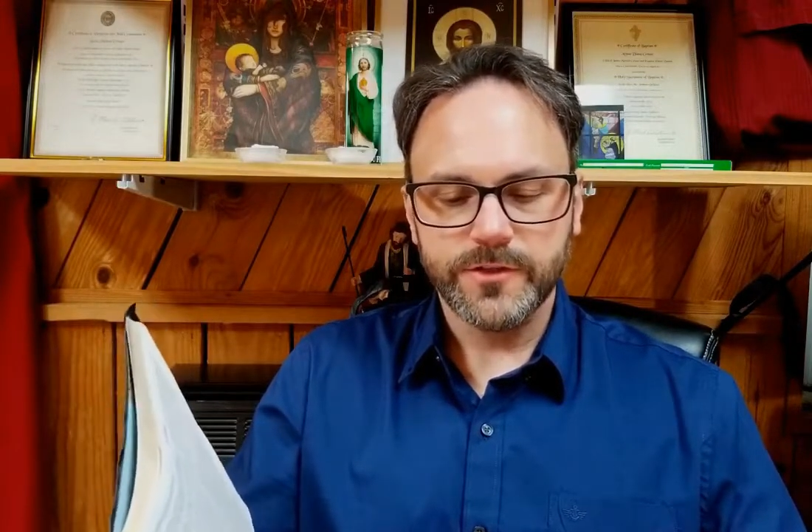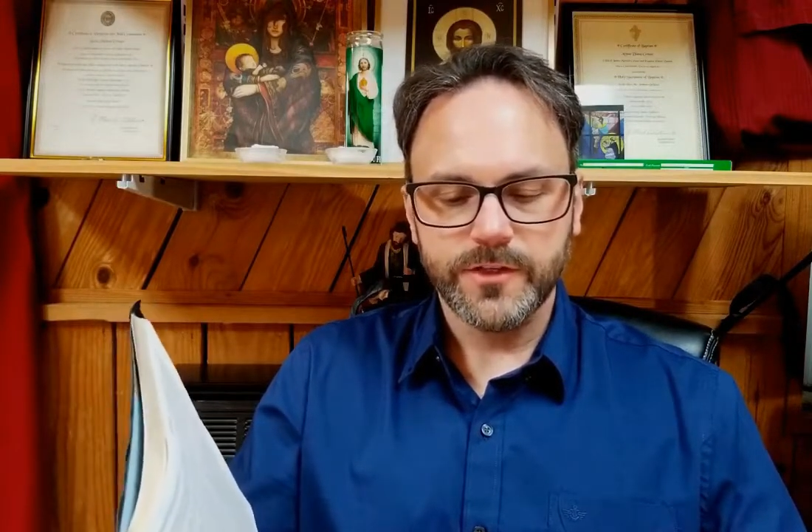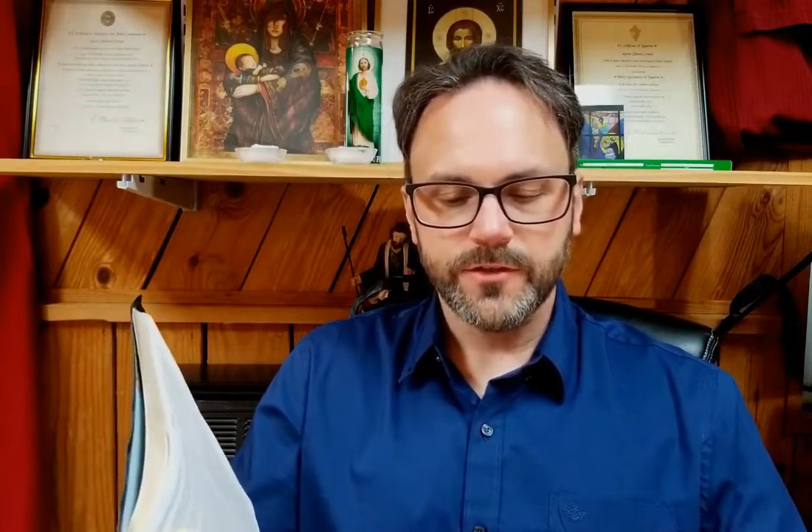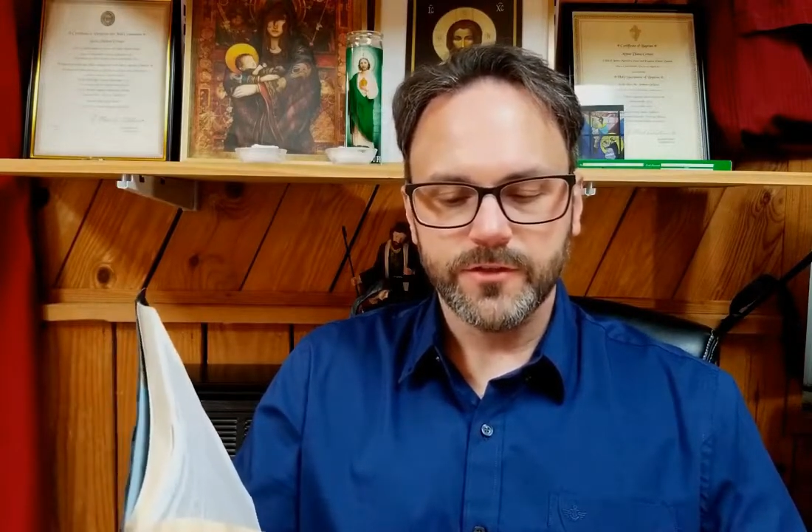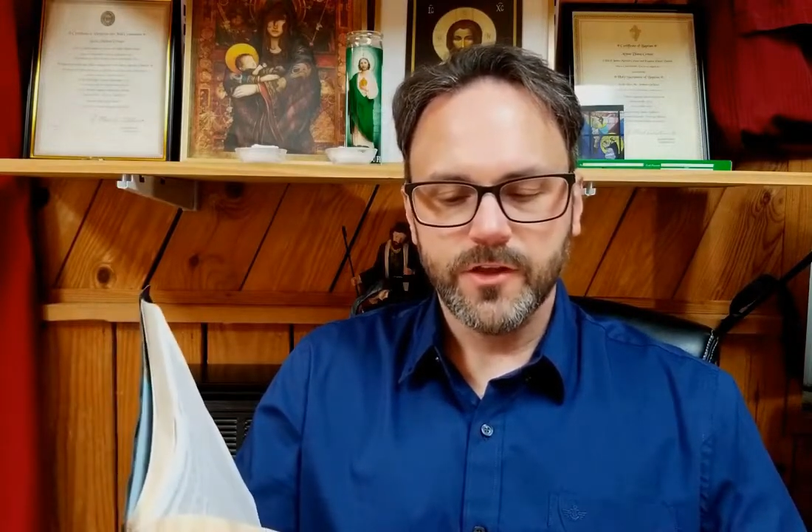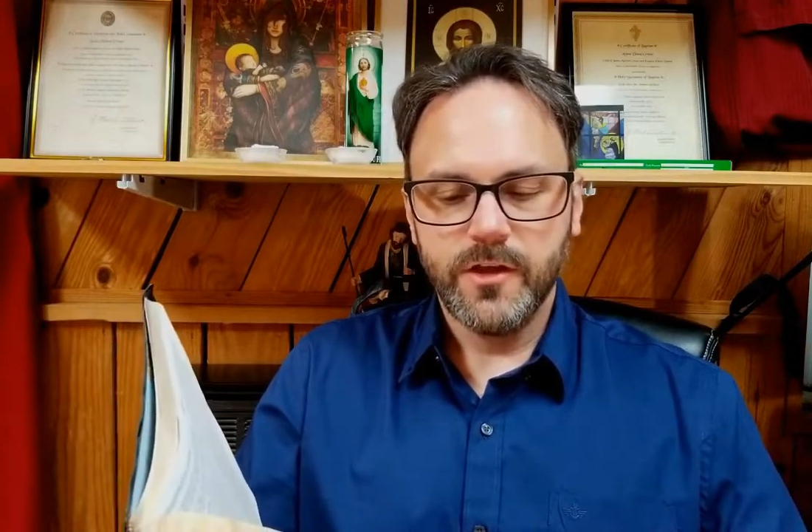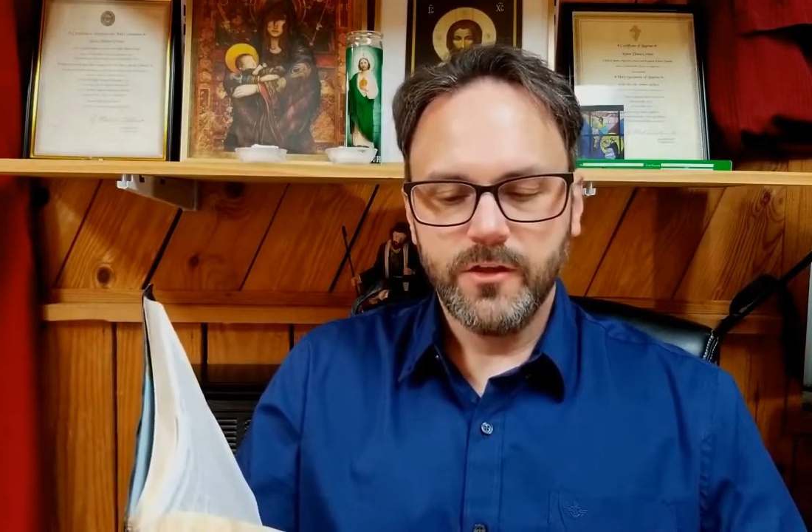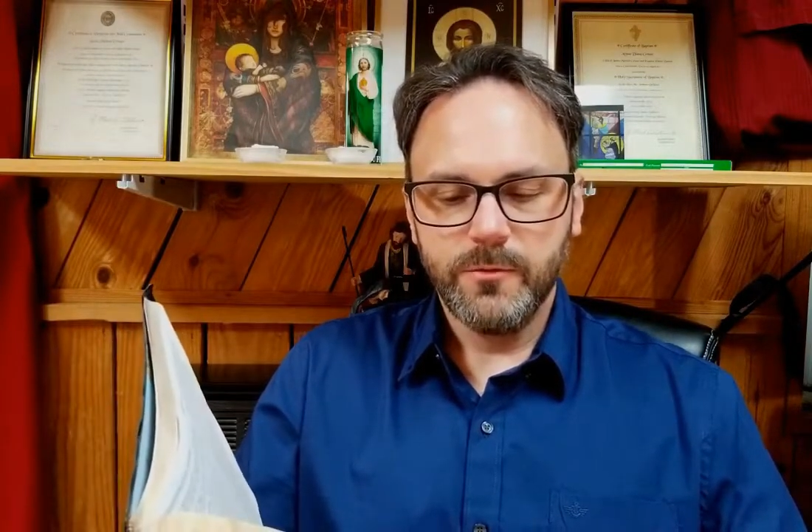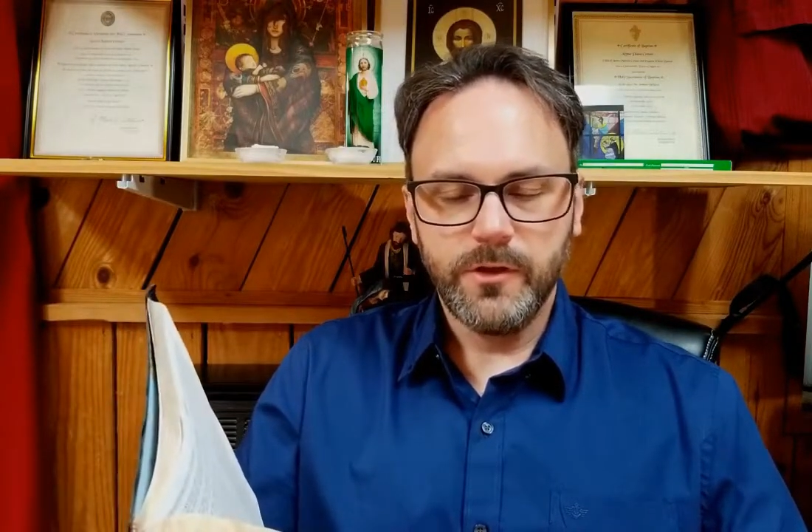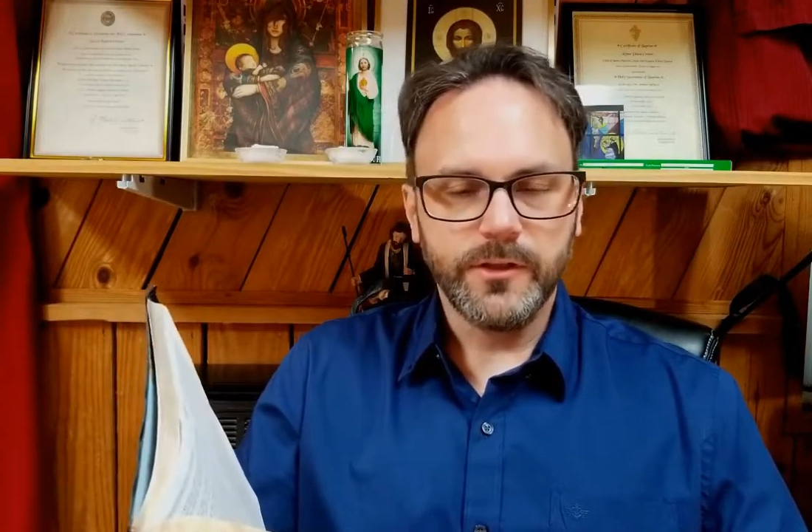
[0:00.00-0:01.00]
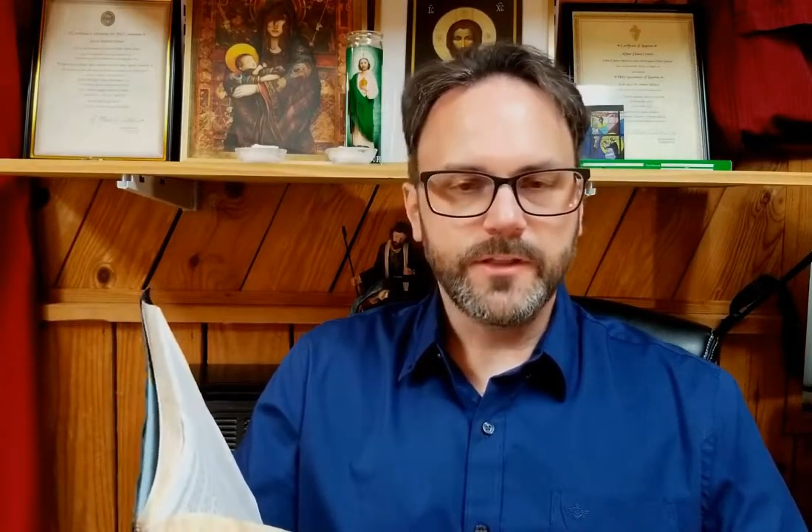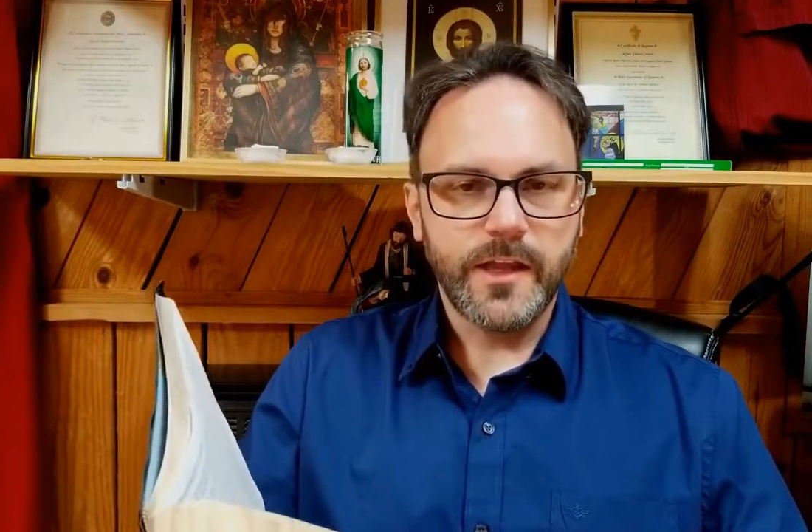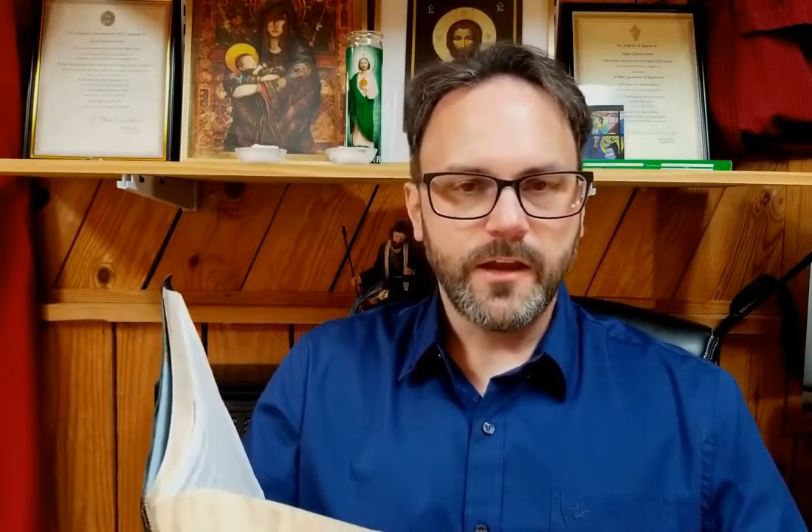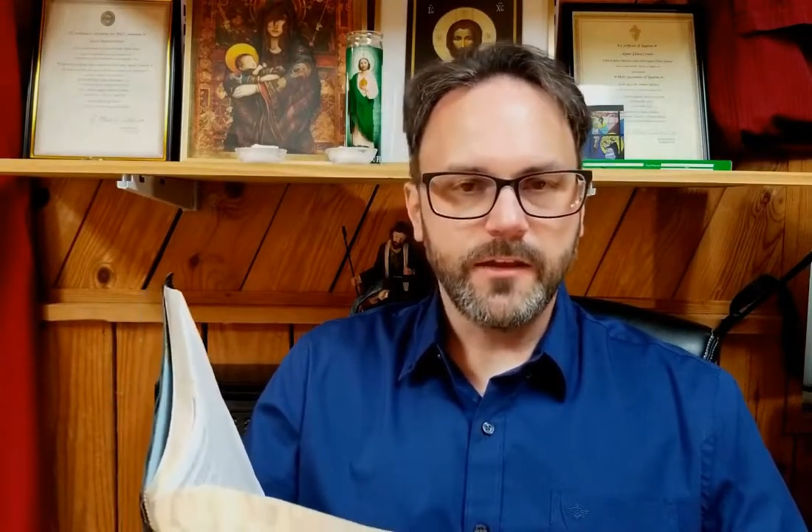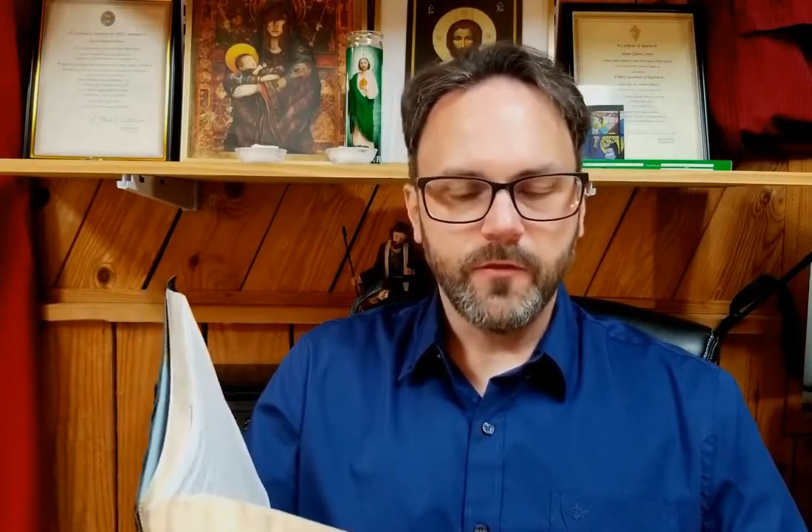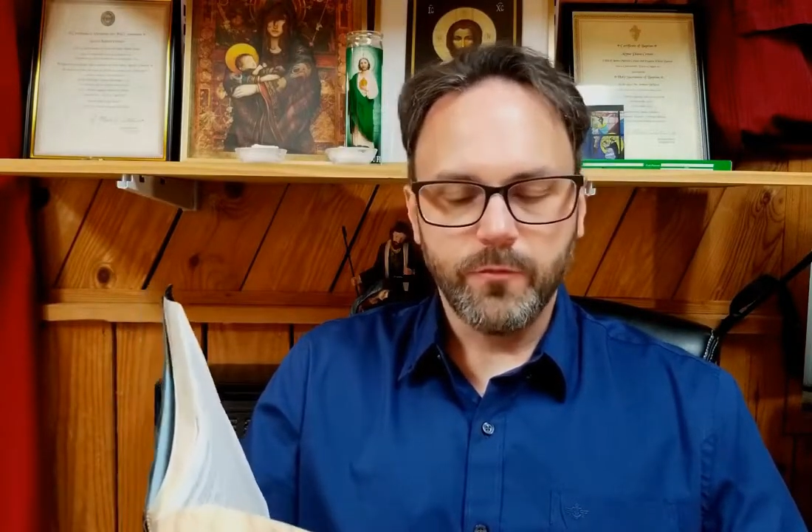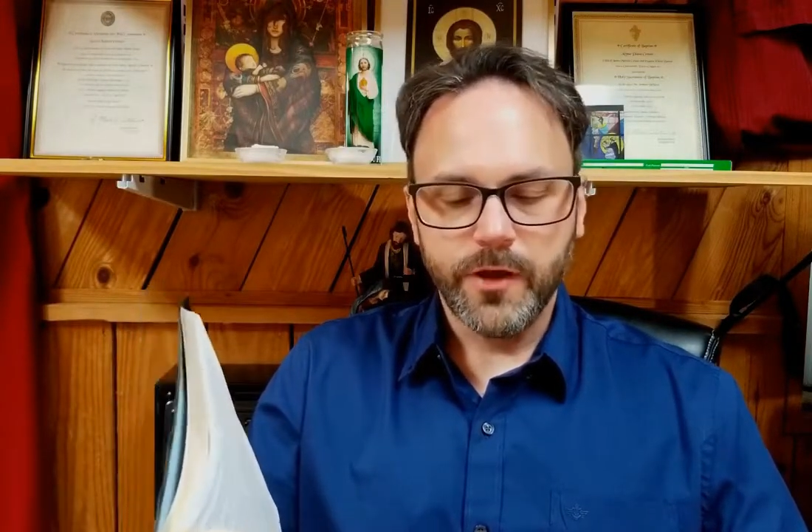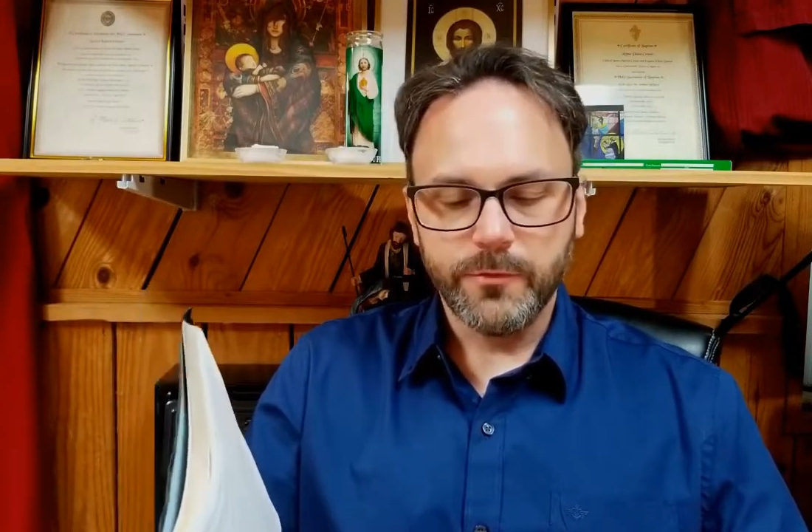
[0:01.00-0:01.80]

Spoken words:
sisters? Well, it's that idea of